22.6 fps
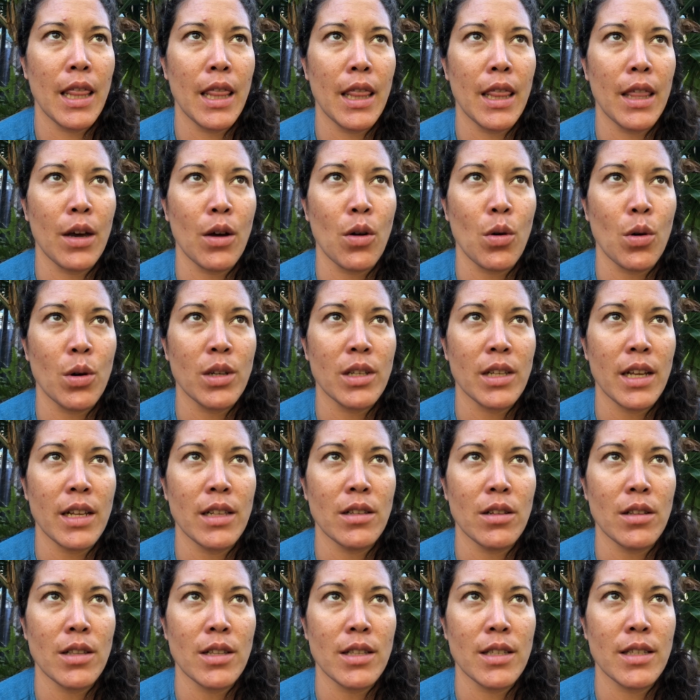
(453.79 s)
The course ends
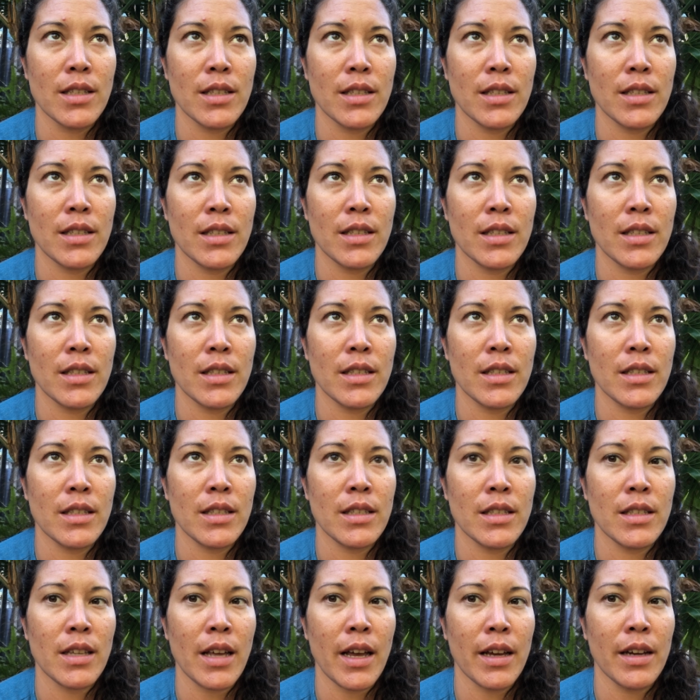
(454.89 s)
on the
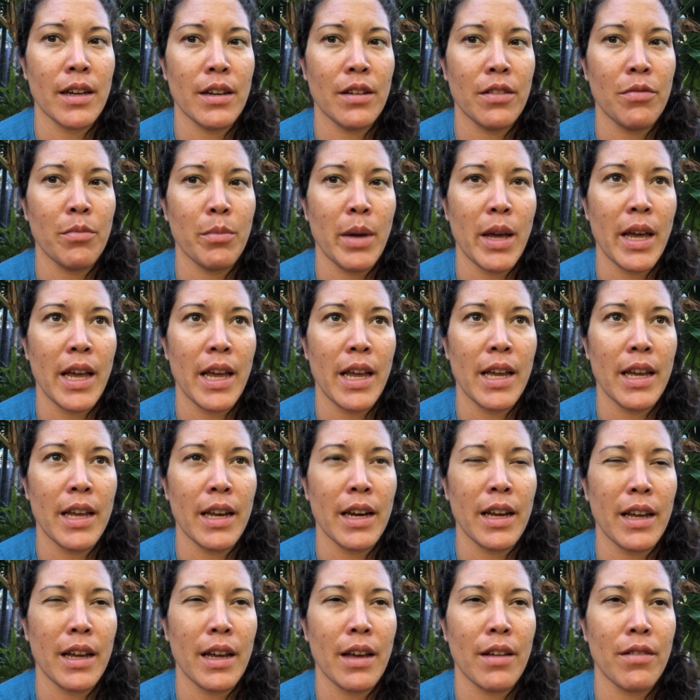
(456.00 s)
2nd of May and
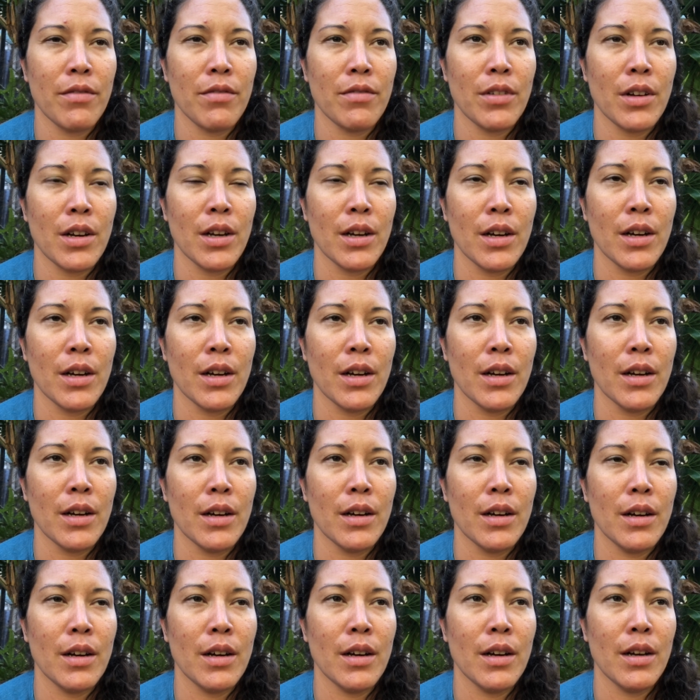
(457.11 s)
I have
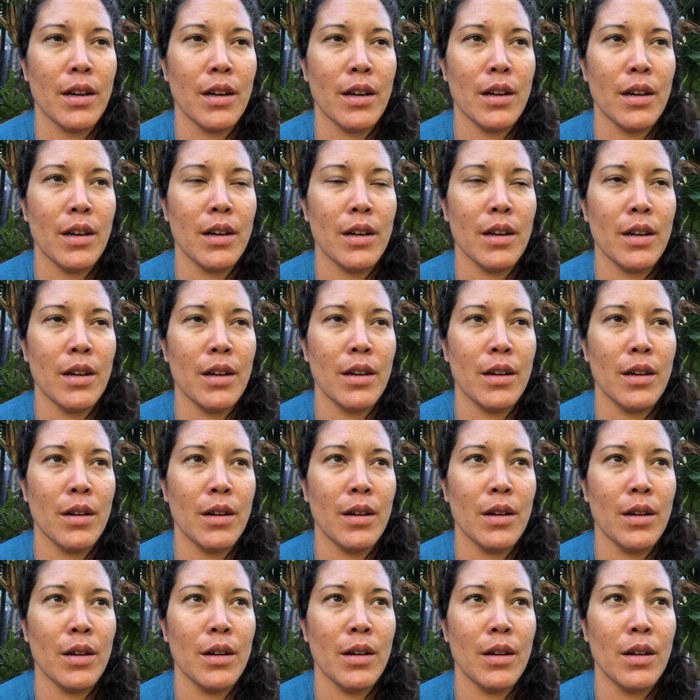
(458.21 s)
a
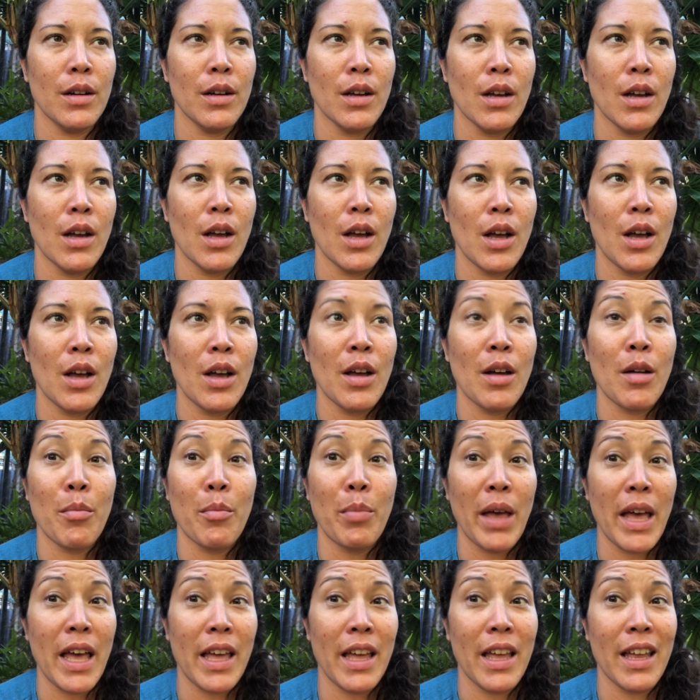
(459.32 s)
uh,
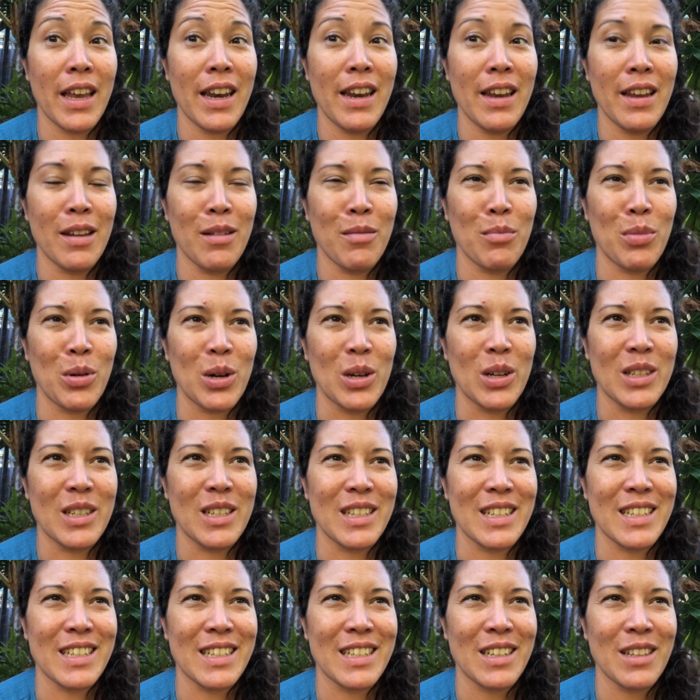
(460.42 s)
bed booked
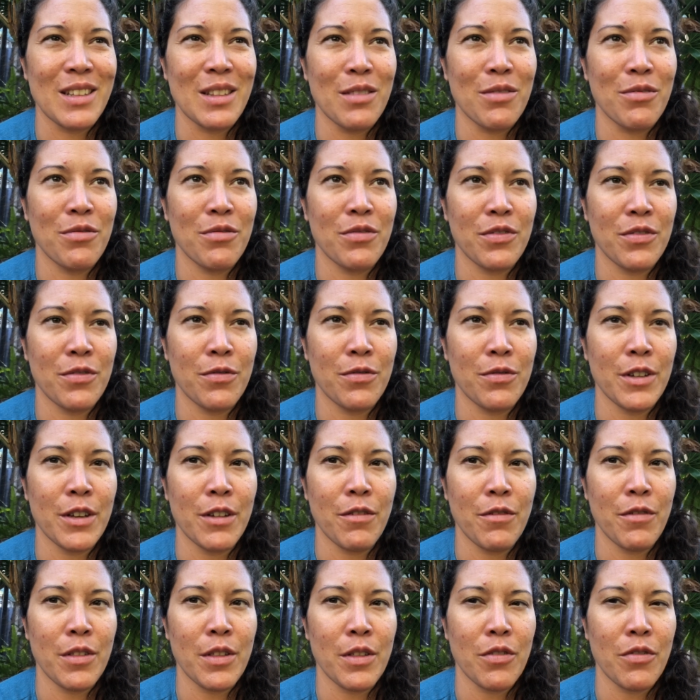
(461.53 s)
until the
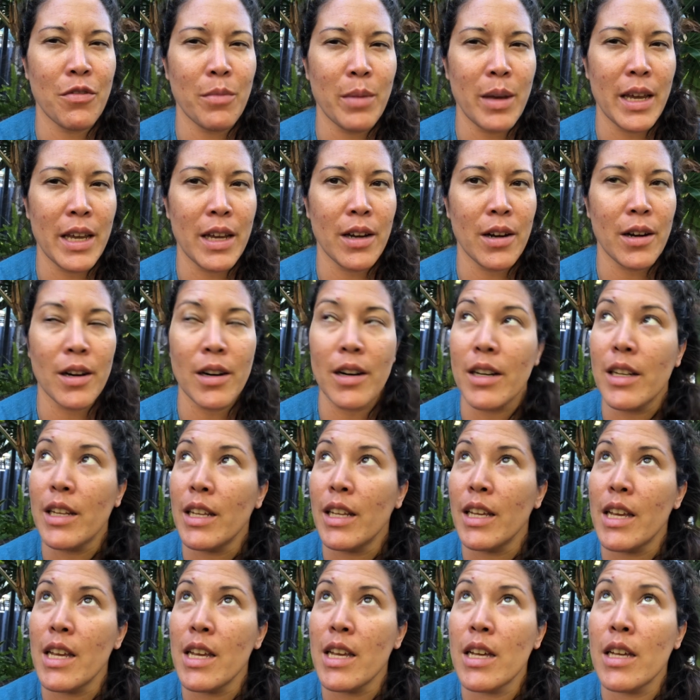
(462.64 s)
5th of May
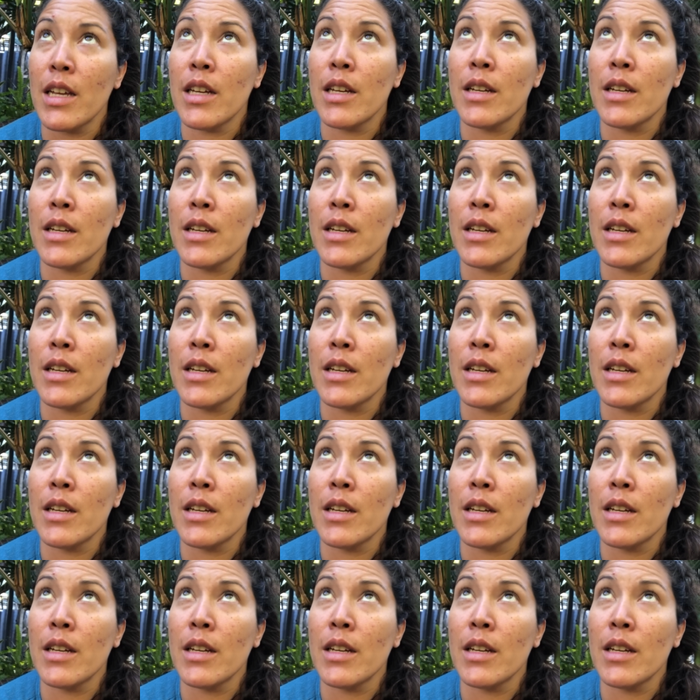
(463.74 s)
currently.